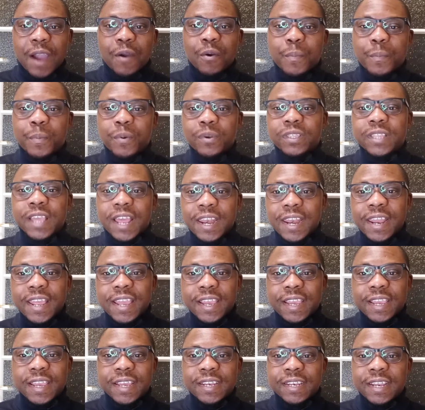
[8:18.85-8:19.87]
I will put the
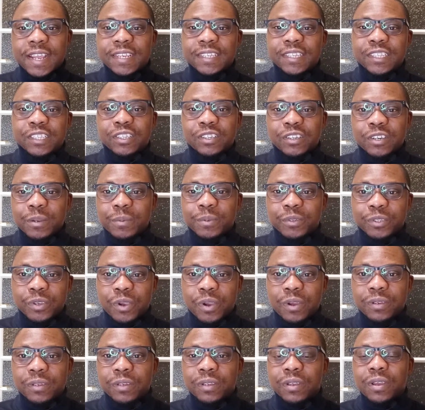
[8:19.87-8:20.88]
link in the
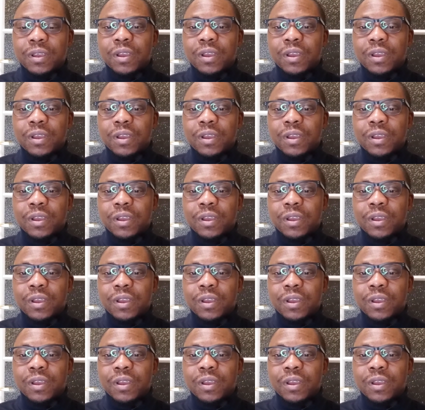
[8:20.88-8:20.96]
description